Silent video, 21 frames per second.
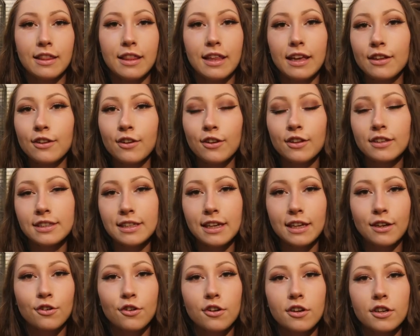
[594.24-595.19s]
think looks
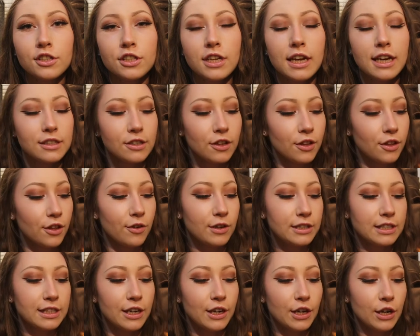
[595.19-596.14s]
like Crookshanks, although
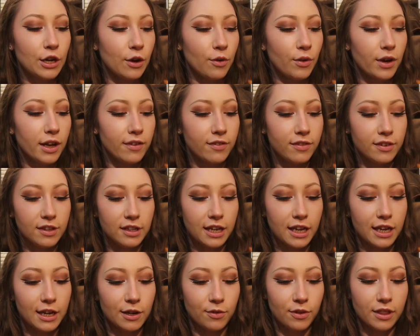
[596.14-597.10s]
it's in no way
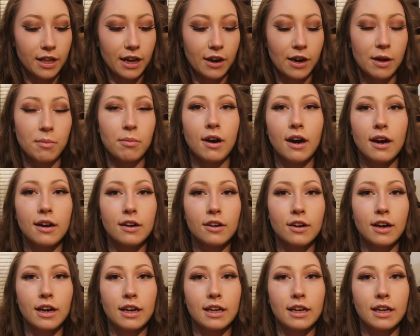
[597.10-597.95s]
affiliated with Harry Potter.